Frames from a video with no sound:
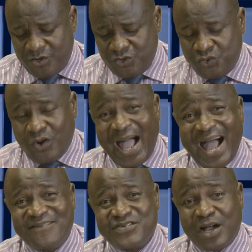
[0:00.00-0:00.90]
You
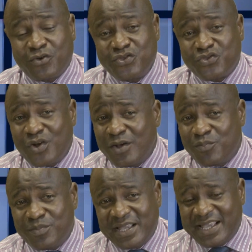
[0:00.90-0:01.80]
are going through
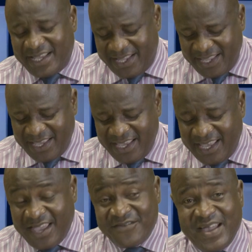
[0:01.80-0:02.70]
a
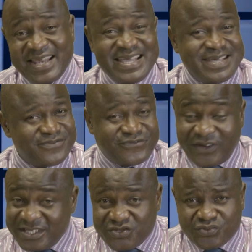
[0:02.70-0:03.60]
very
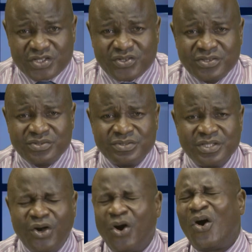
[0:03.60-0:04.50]
funny situation
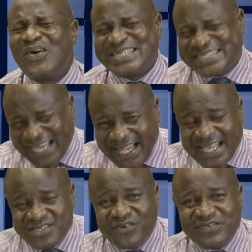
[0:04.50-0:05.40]
or the
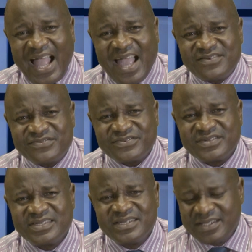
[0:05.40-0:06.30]
challenge of life.
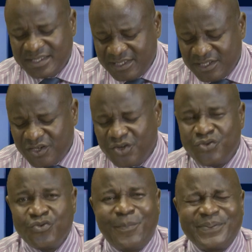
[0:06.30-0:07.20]

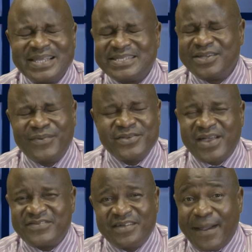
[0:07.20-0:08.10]
You prayed the way you
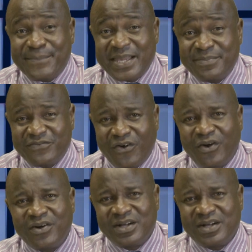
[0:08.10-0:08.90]
have never prayed before.